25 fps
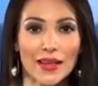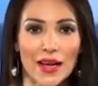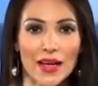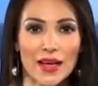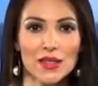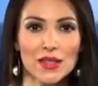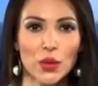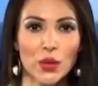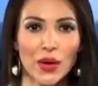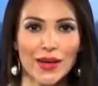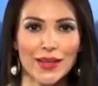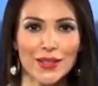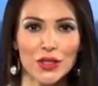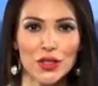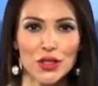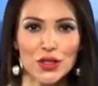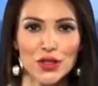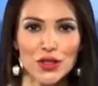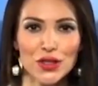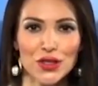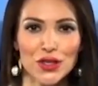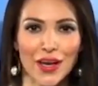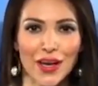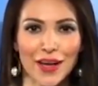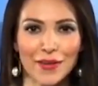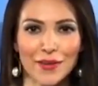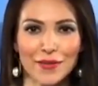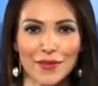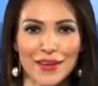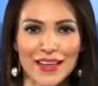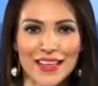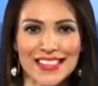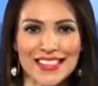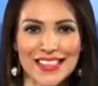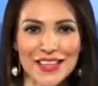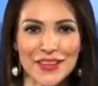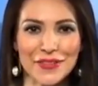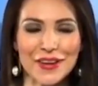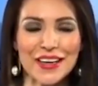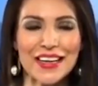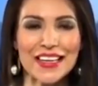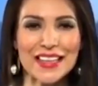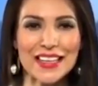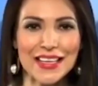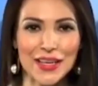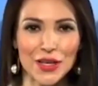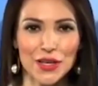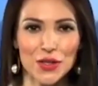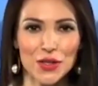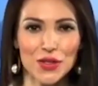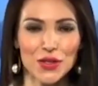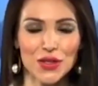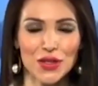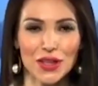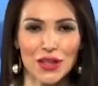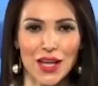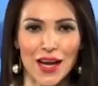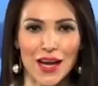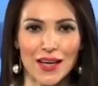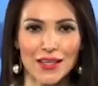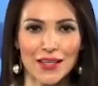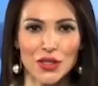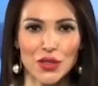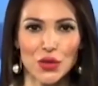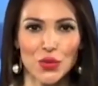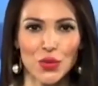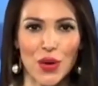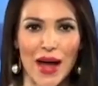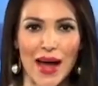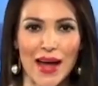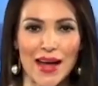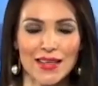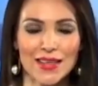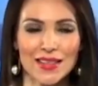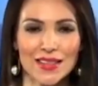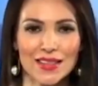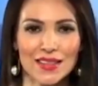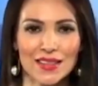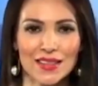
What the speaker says: our last question, Geoff, is there anything else you'd like to add?